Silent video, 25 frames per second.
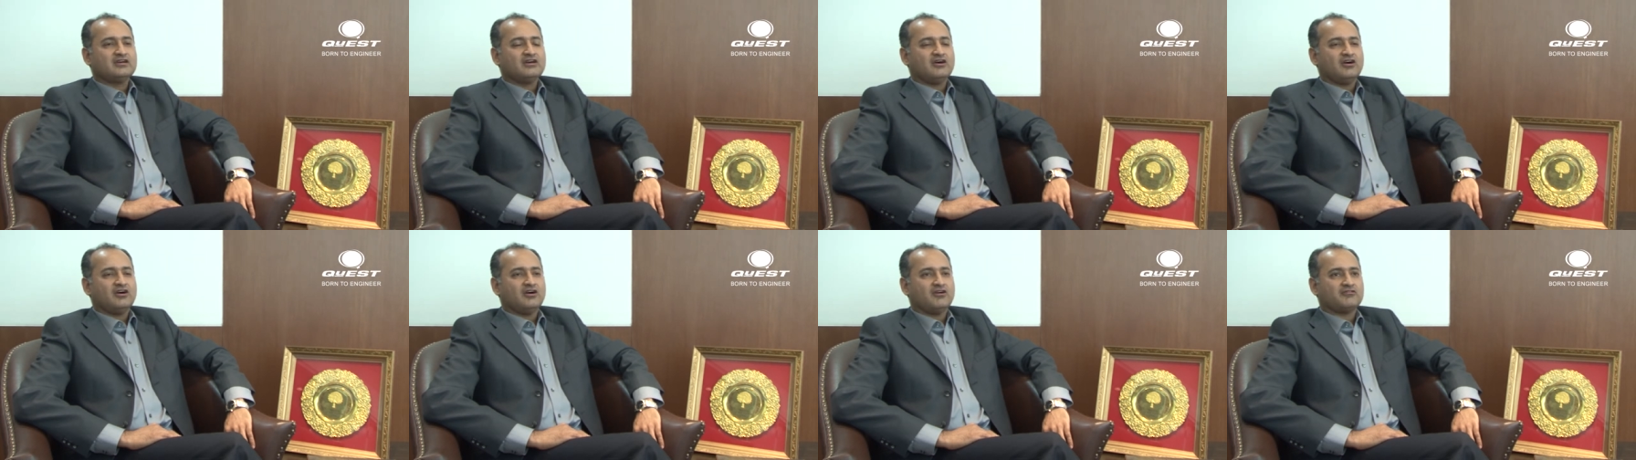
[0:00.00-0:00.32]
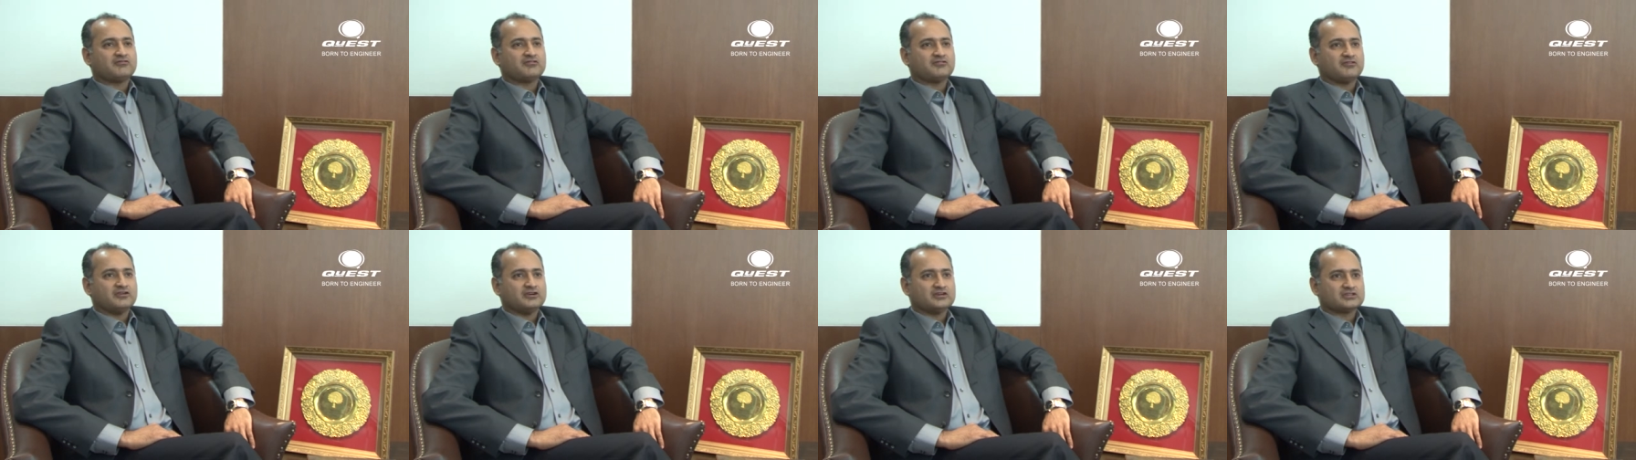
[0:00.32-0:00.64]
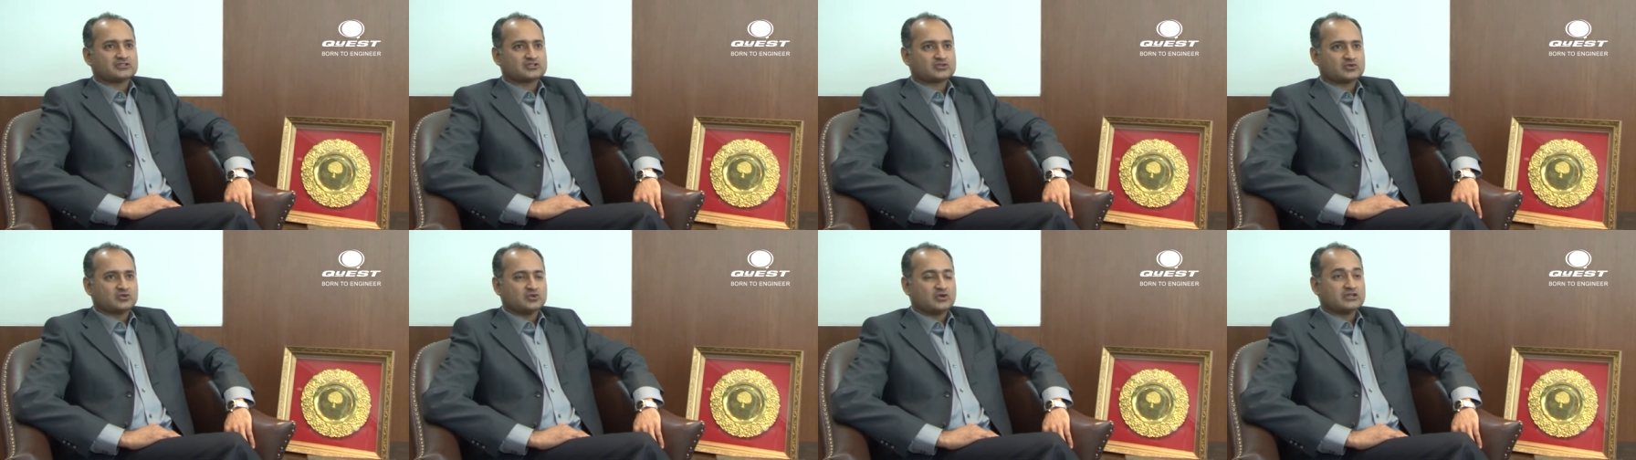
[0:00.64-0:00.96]
of uh,
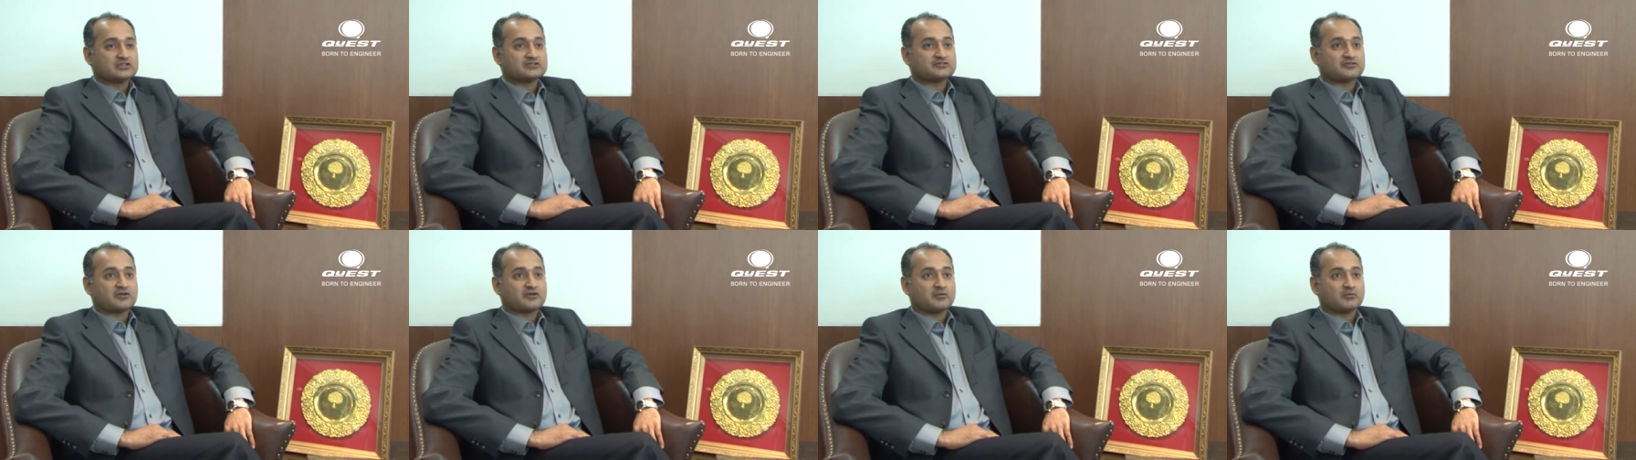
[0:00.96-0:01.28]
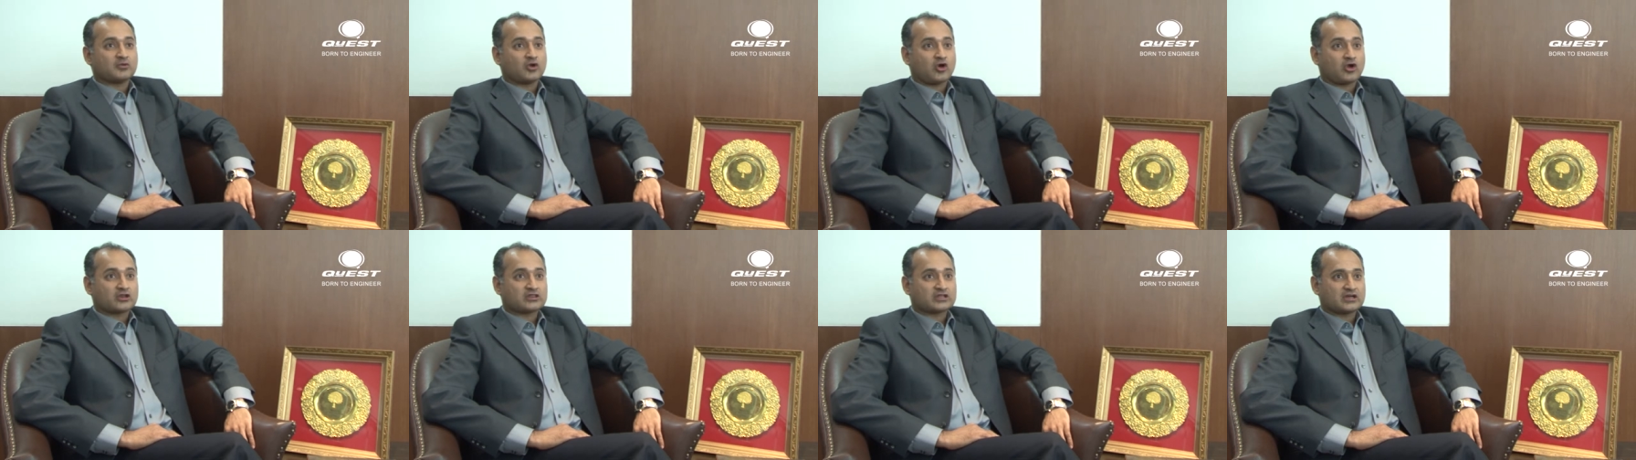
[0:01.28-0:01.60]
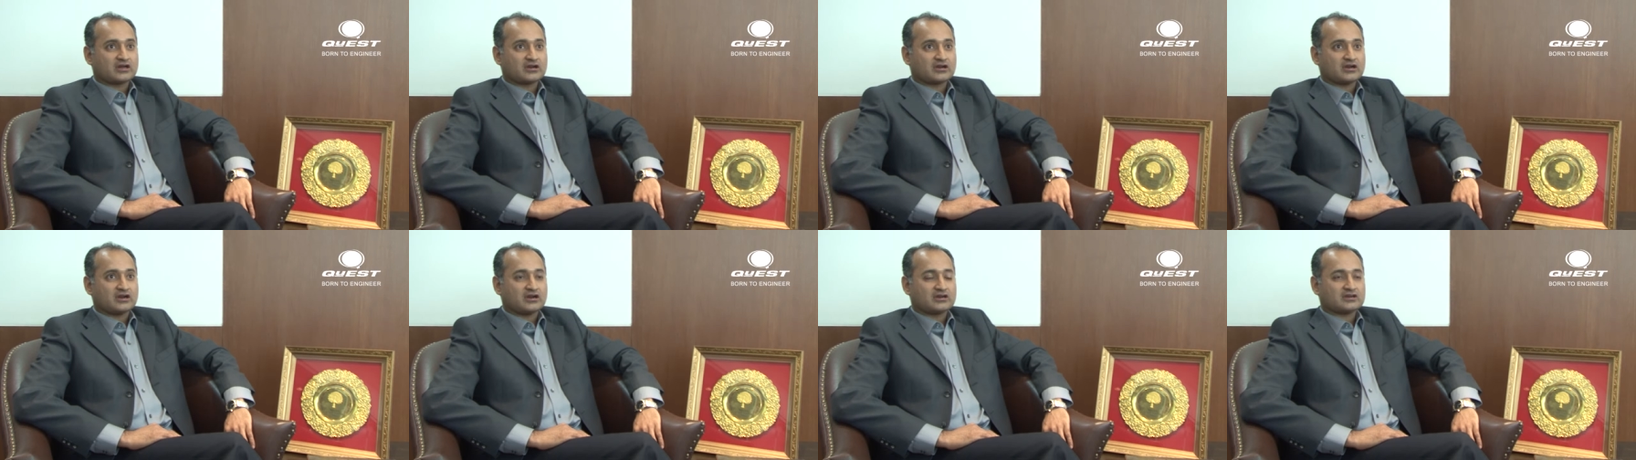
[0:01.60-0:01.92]
students from North
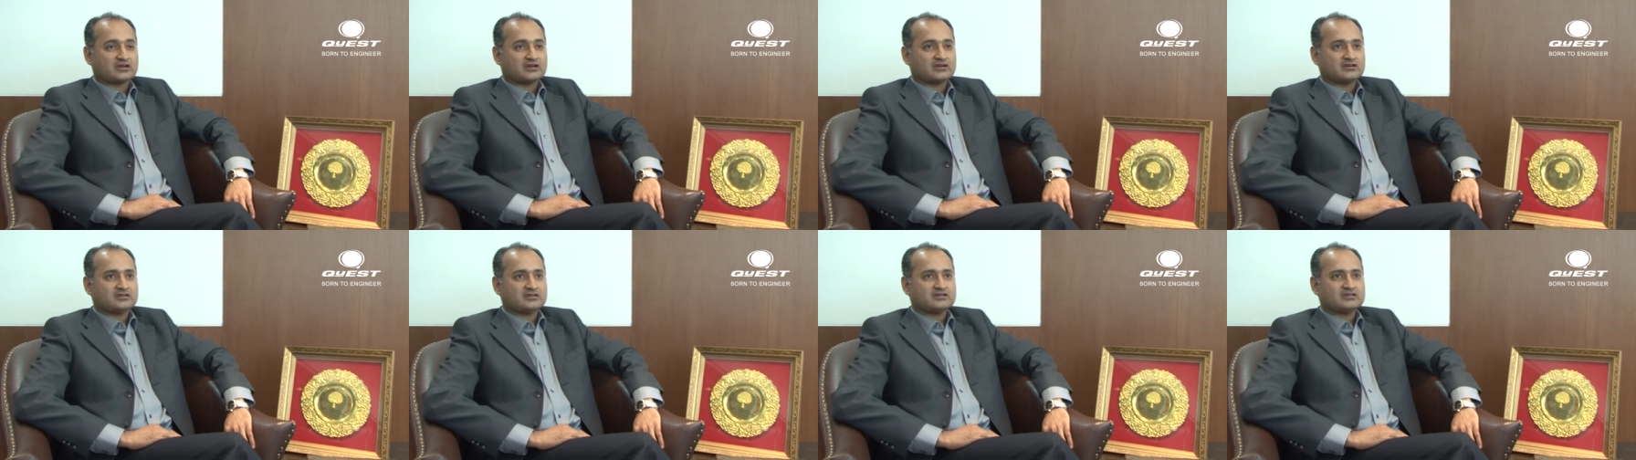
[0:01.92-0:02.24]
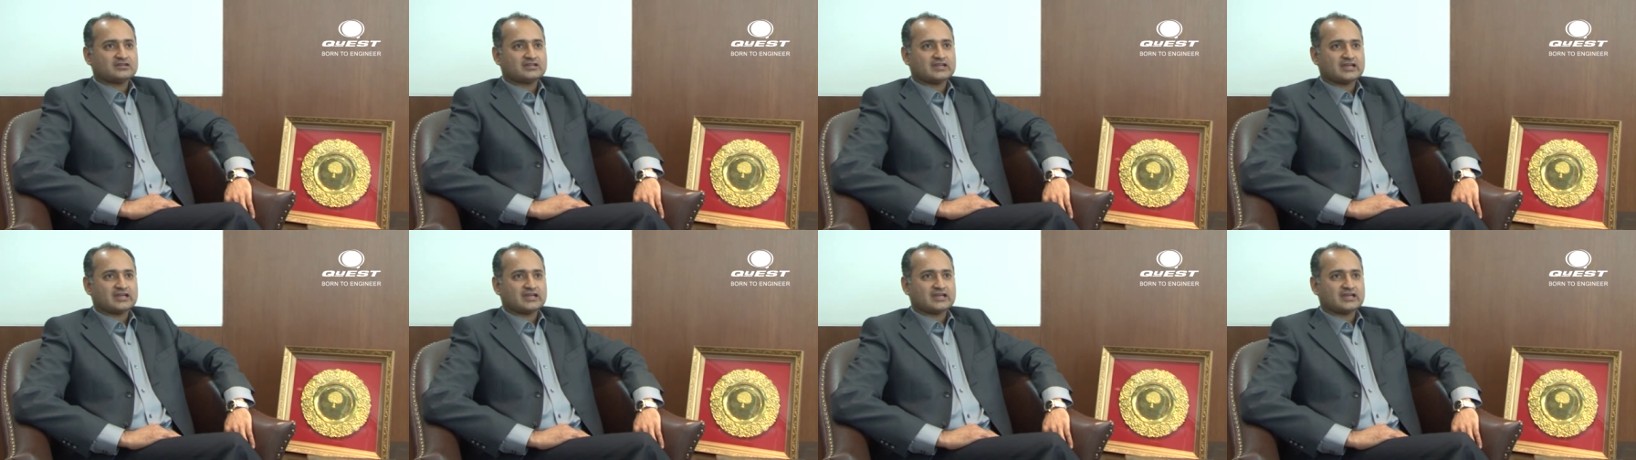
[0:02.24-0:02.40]
Karnataka